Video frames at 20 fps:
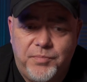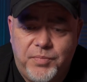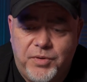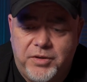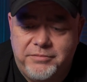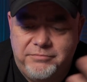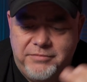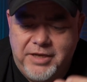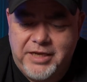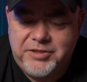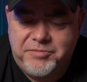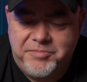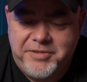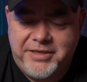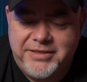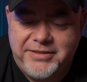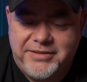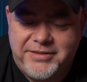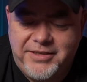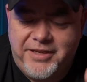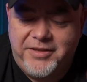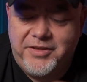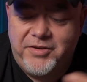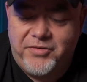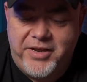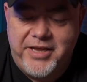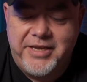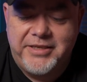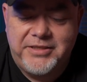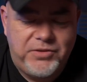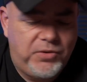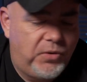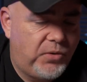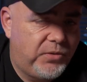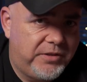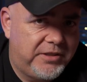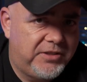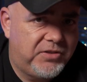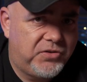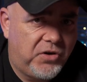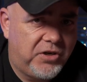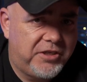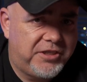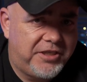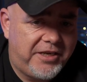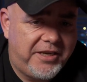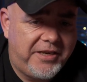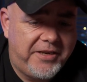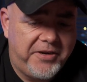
But as we can see, there is no distortion